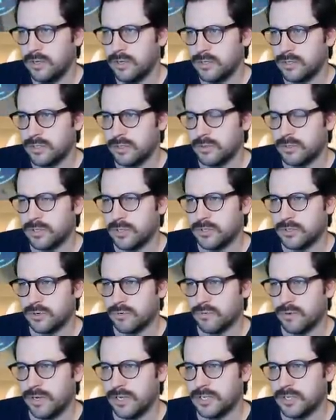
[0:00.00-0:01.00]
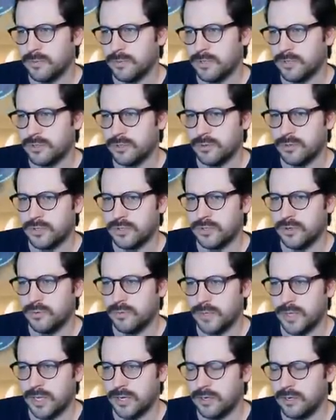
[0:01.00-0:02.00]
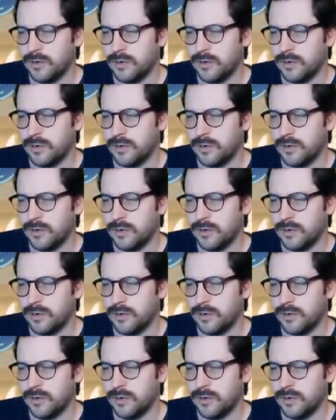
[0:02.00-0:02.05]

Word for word: So it's also reasonable to assume that